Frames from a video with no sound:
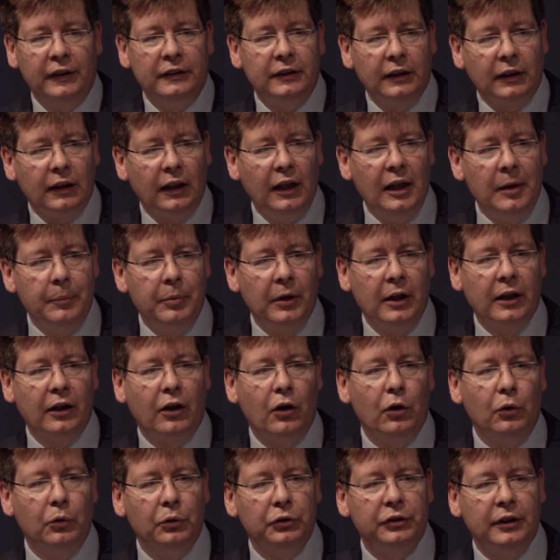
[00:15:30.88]
physically, but in
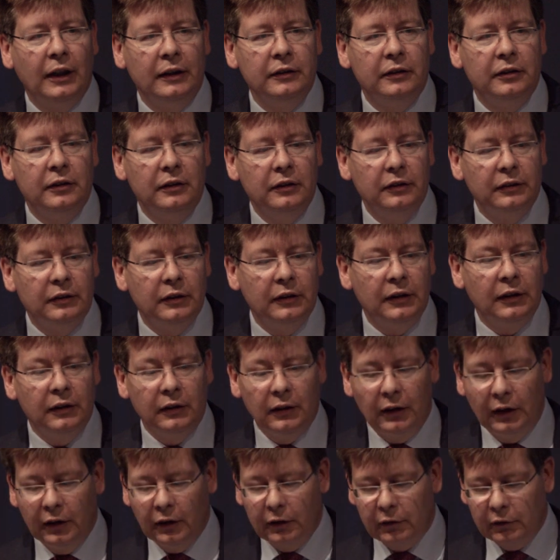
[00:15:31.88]
call centres and
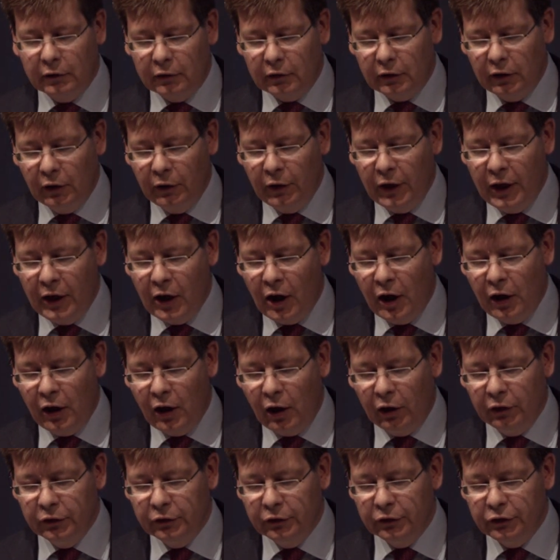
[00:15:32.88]
including
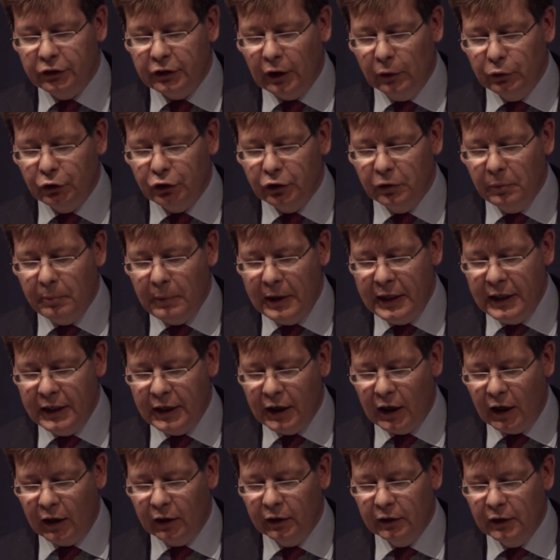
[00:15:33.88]
on social
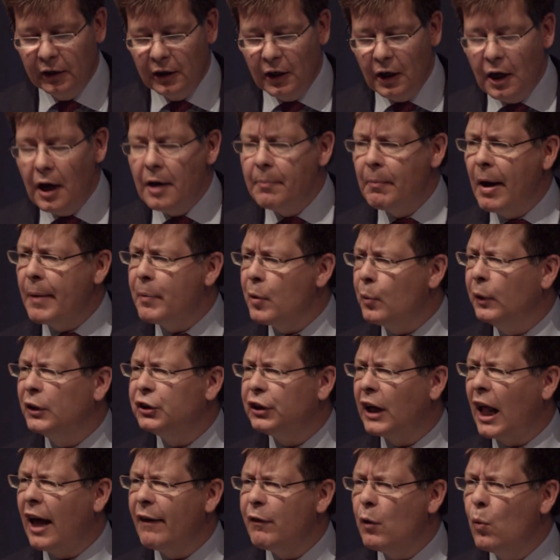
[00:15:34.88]
media. Maybe we
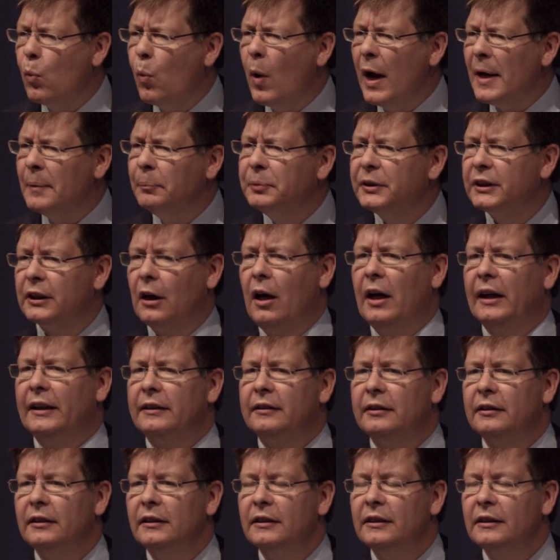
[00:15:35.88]
should have a
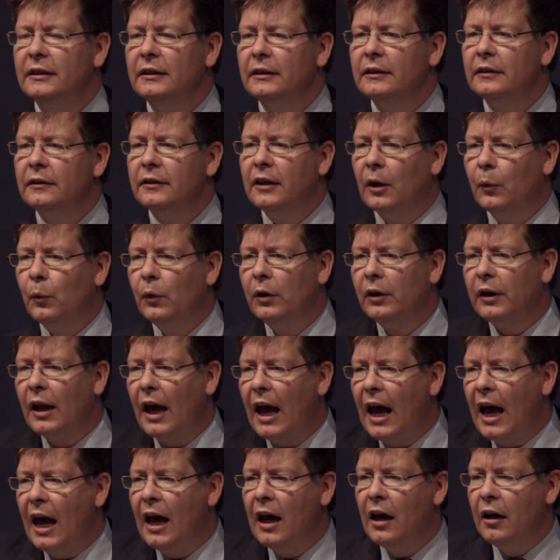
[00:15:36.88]
website that would
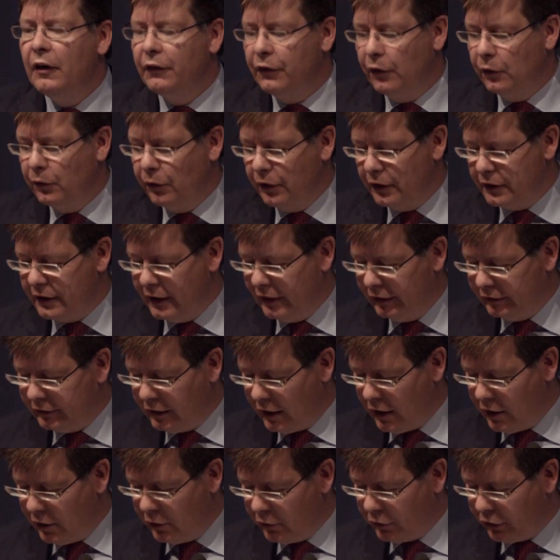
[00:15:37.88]
have all the
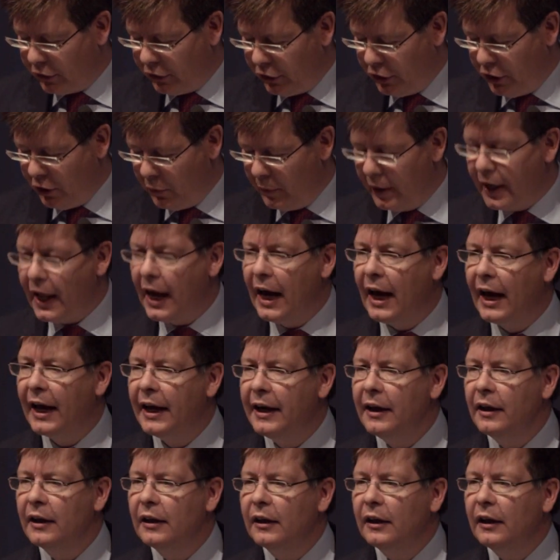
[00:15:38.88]
detailed
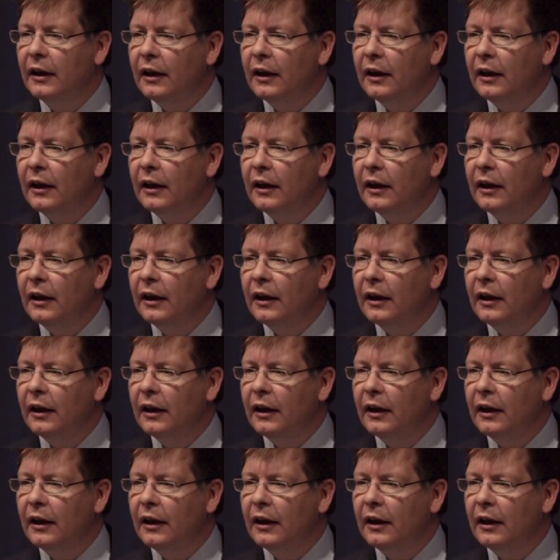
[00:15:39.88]
Q&A